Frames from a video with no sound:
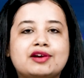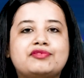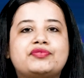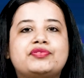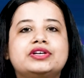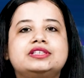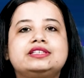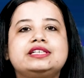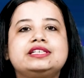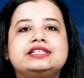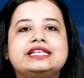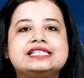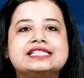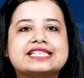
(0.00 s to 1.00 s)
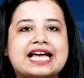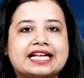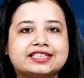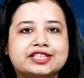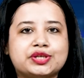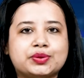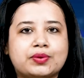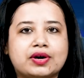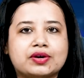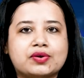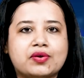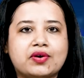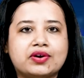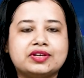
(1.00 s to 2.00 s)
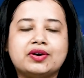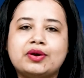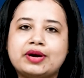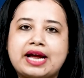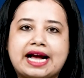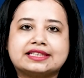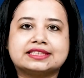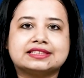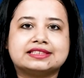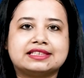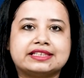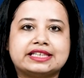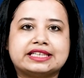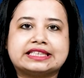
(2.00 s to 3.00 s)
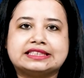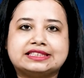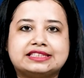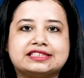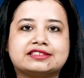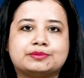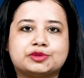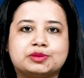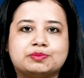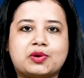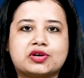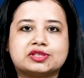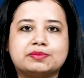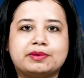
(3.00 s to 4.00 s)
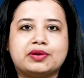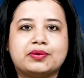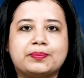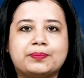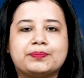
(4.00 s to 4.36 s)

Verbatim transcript: For further details, scan the QR code or access the link in the description box below.